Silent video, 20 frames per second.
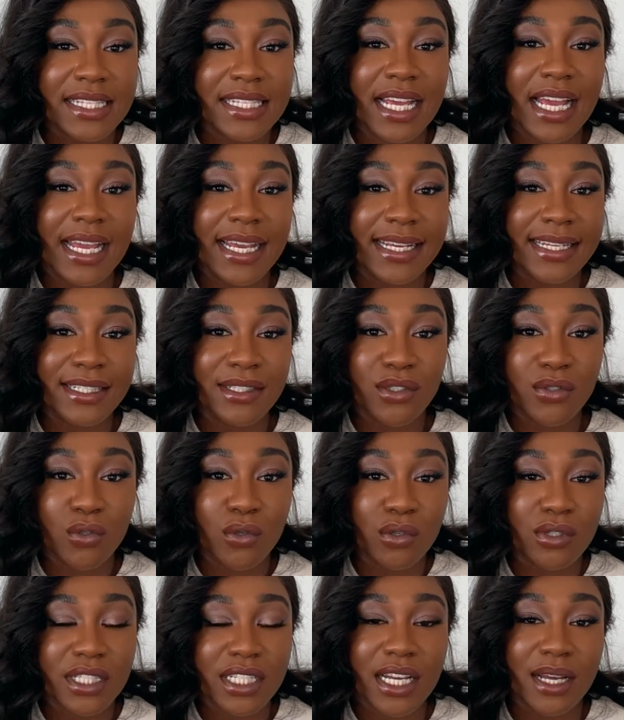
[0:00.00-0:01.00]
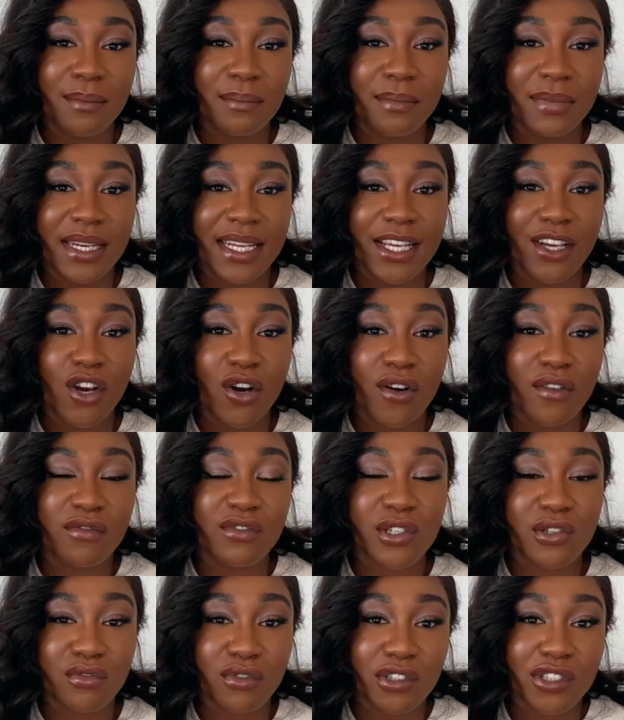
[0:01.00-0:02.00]
a daughter company of
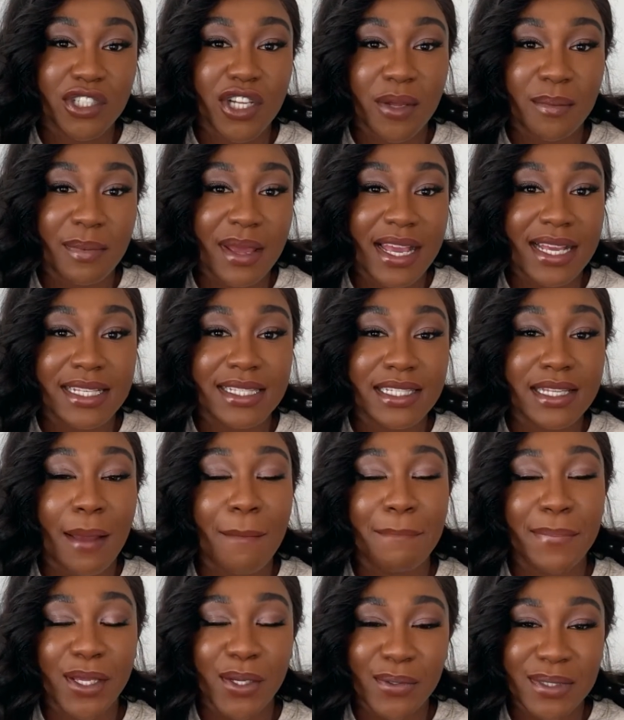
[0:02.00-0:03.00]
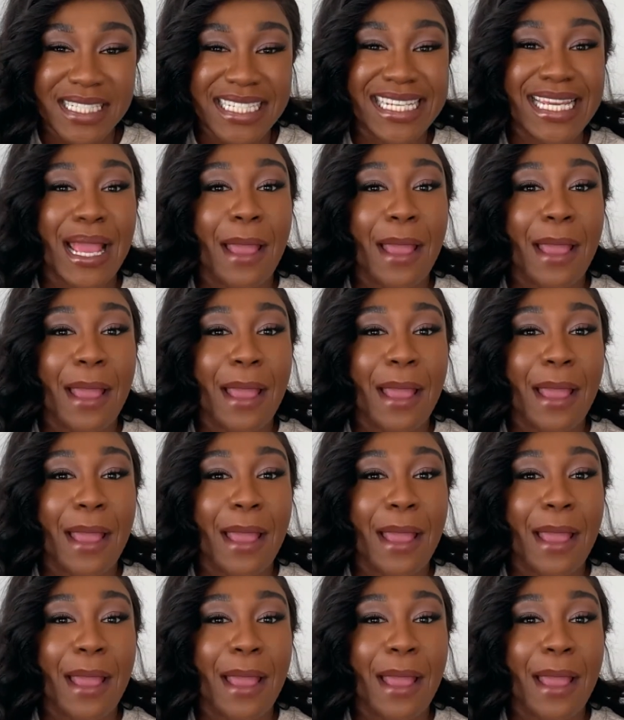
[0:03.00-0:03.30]
Toronto-based beauty